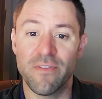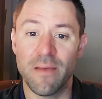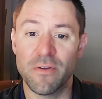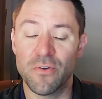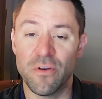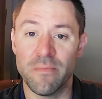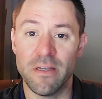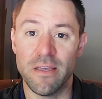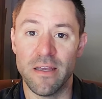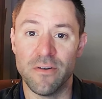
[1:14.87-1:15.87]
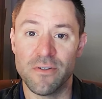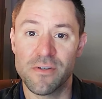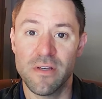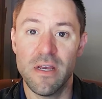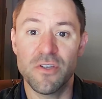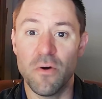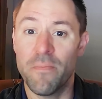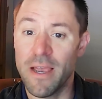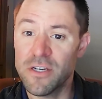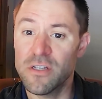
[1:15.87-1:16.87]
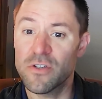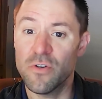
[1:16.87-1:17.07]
the inflammatory mediators. And so patients